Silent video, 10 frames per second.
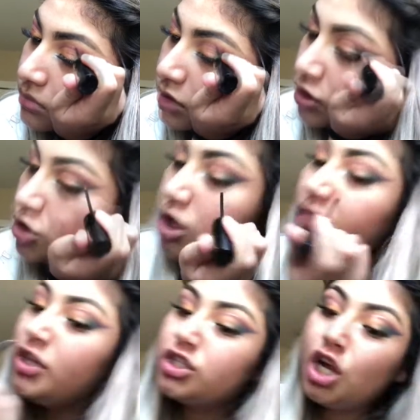I just
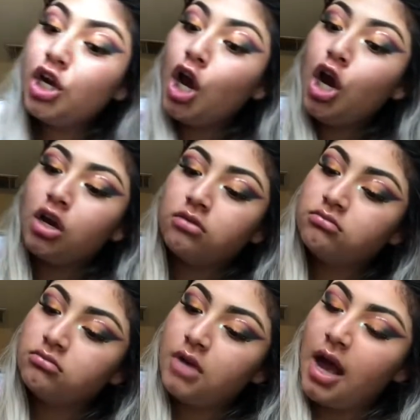love this glitter.
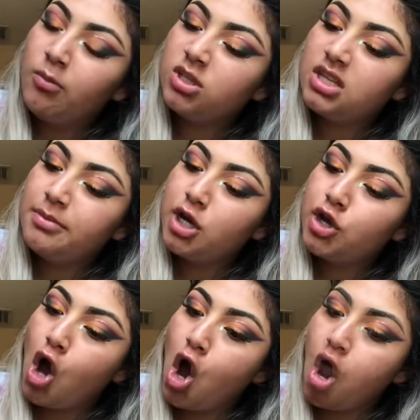Amo este
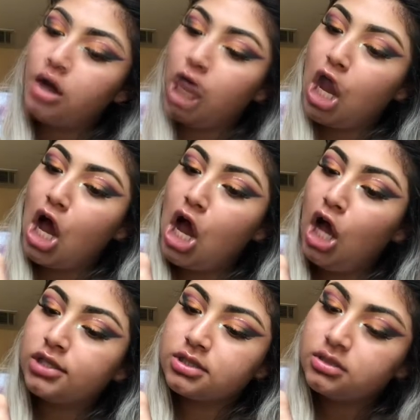brillo.
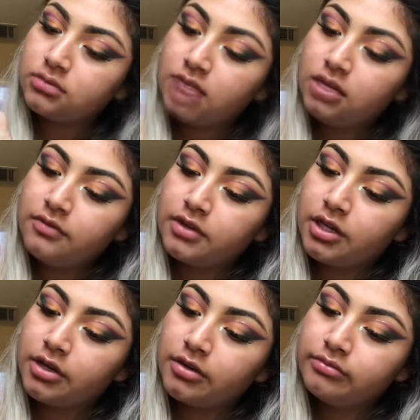Yes. I love
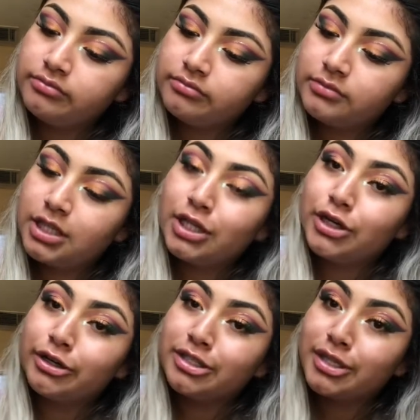glitter.
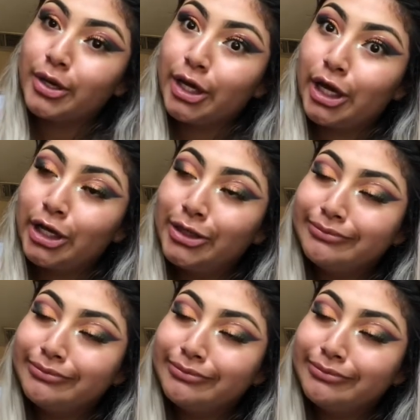Glitter is so good.